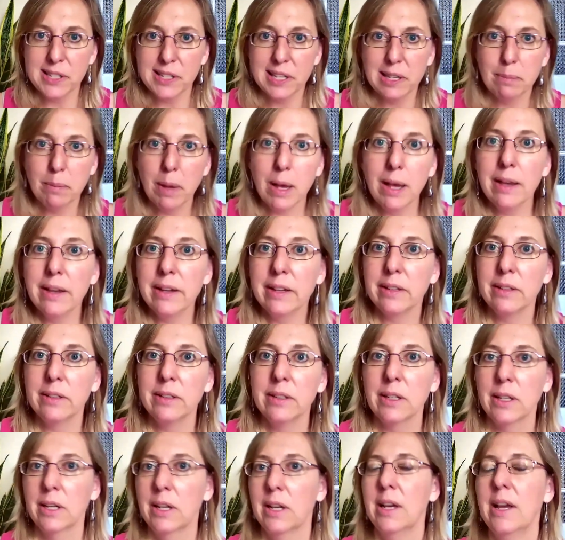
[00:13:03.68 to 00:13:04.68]
mind,
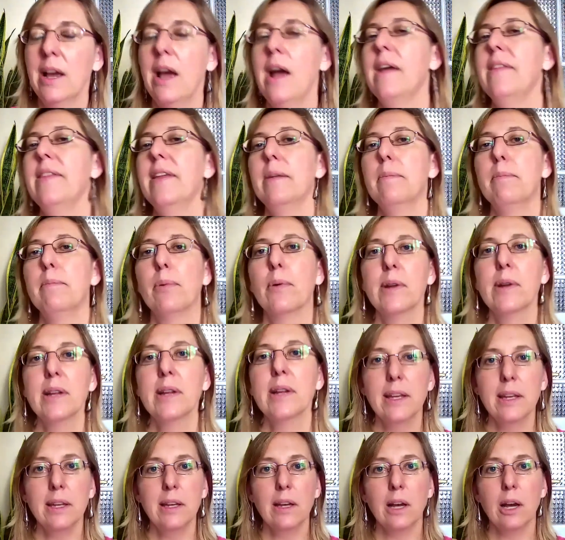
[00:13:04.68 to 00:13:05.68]
and then
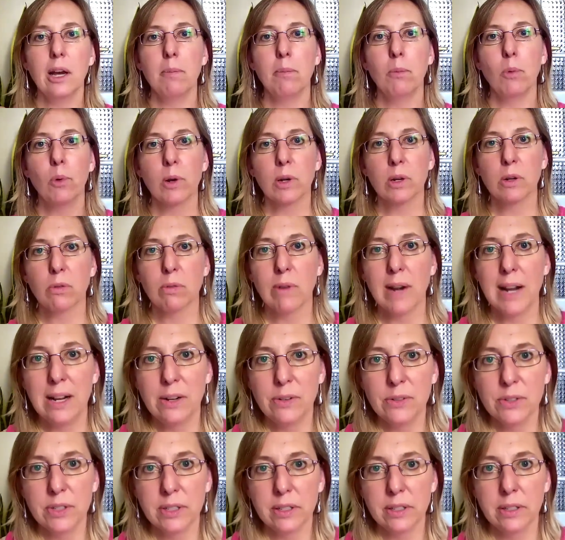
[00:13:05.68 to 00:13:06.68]
bringing a more
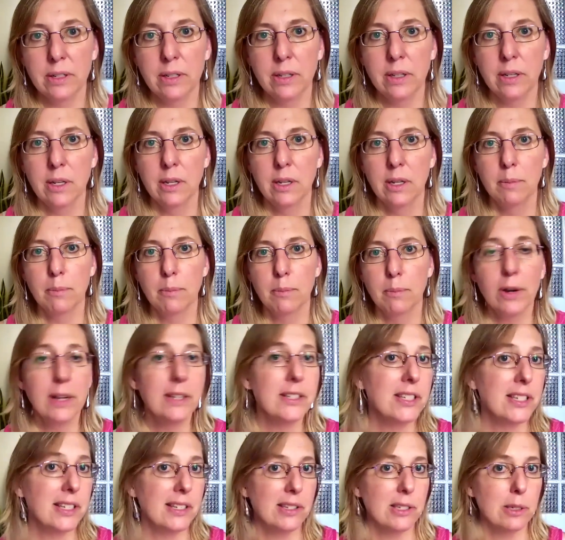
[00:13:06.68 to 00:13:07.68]
grounded
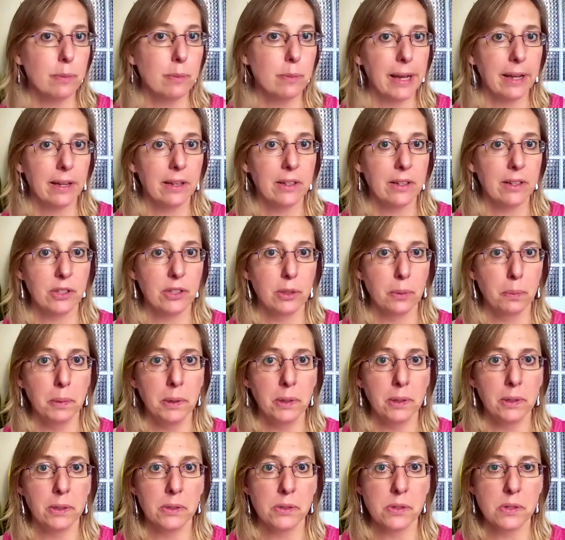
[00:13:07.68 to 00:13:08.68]
presence back into the world.